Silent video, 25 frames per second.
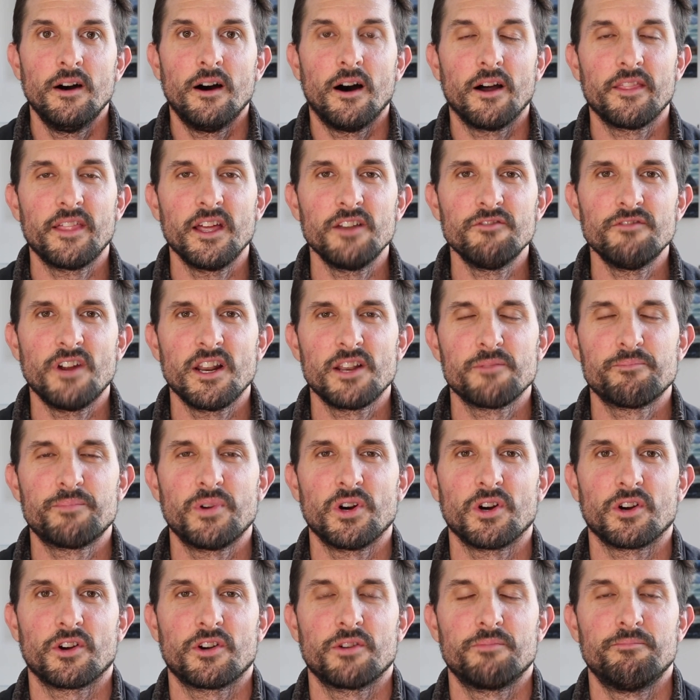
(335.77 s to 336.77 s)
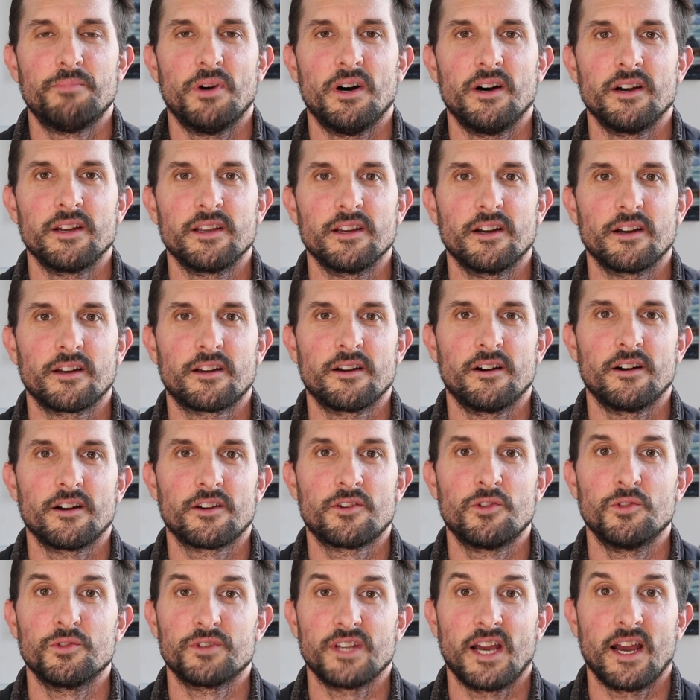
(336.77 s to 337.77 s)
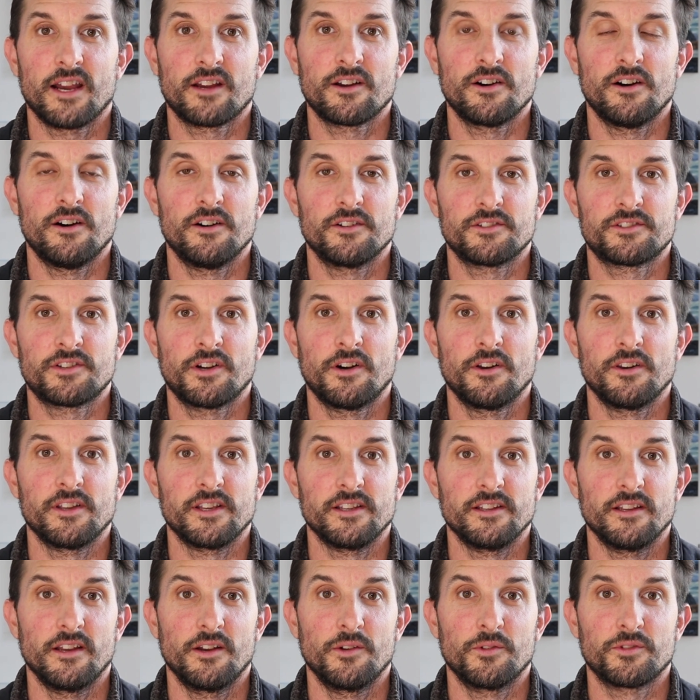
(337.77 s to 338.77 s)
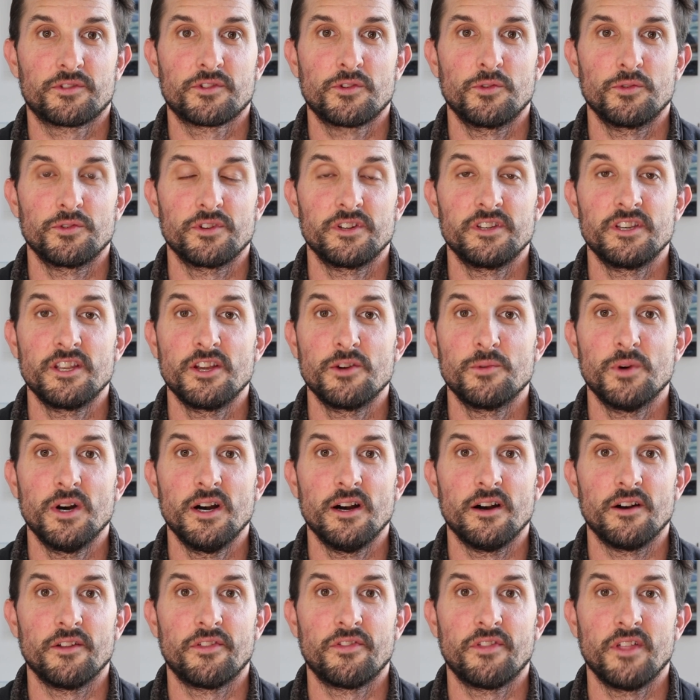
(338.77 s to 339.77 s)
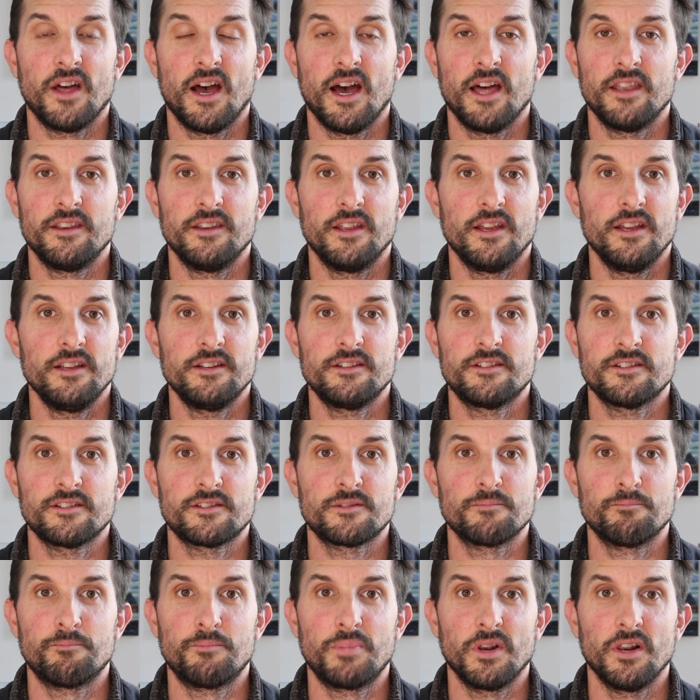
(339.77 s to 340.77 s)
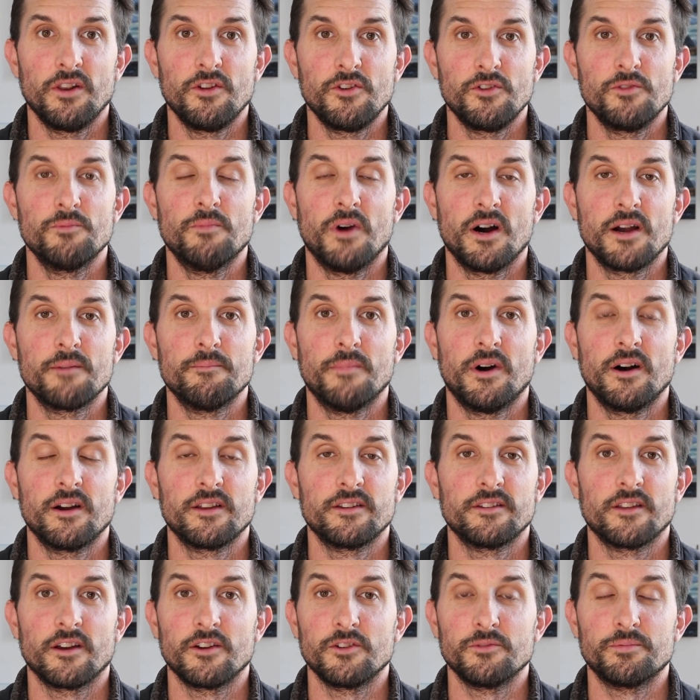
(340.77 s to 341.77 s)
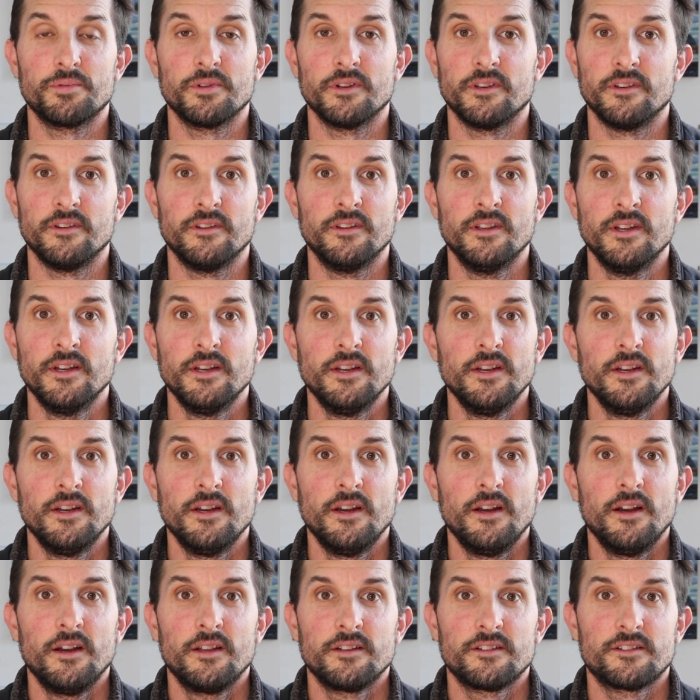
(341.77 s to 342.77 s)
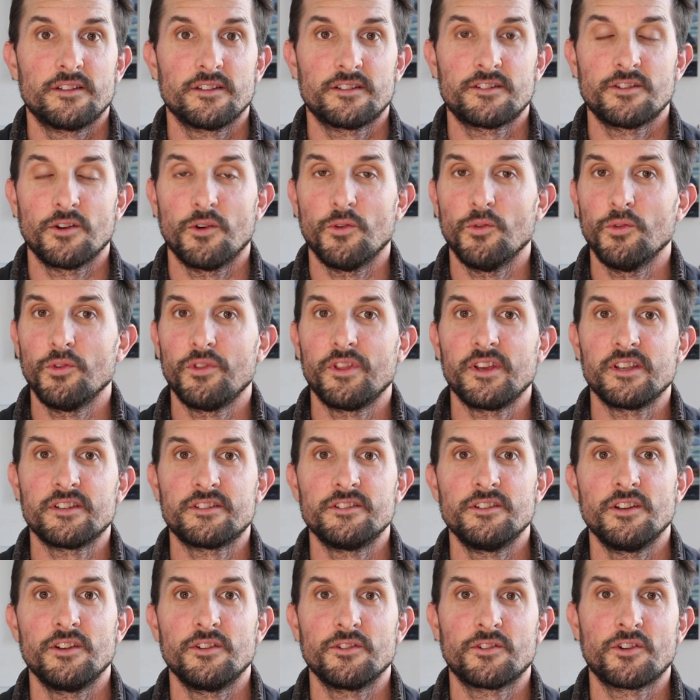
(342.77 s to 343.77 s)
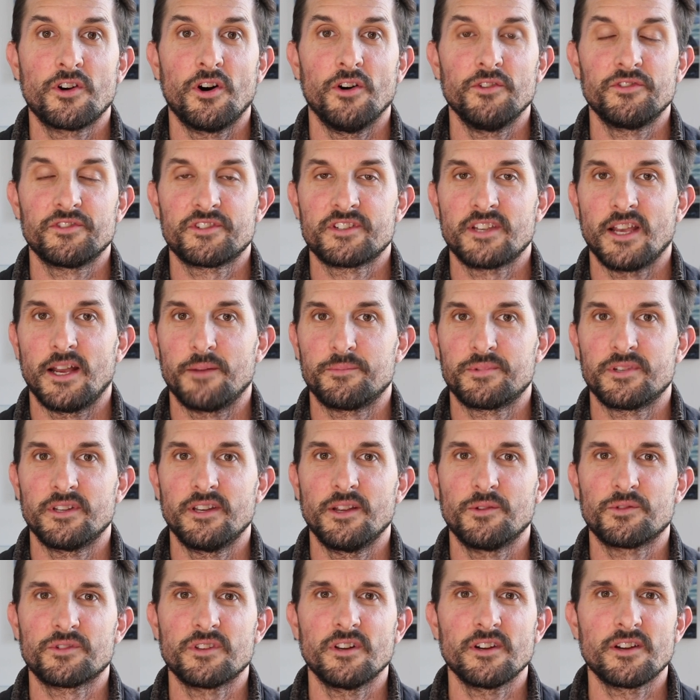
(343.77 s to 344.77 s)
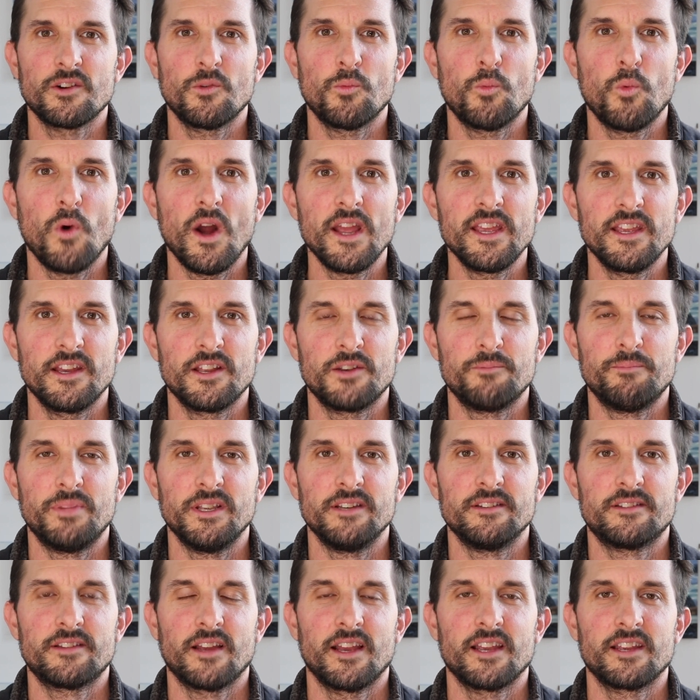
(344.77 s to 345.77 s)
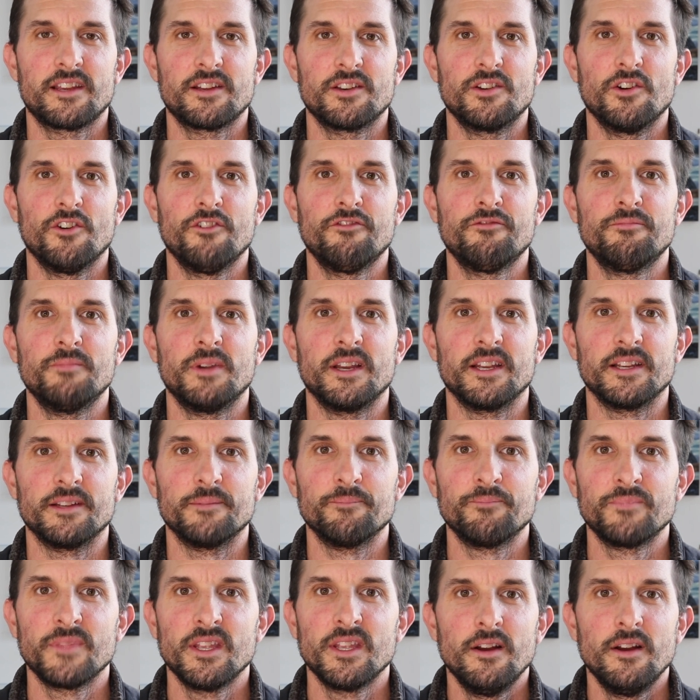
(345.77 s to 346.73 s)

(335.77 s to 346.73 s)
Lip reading: I then read a book by a guy called Eckhart Tolle. It was called A New Earth, and it just blew my mind open just to all these new concepts, and it was like a weight had been taken off me.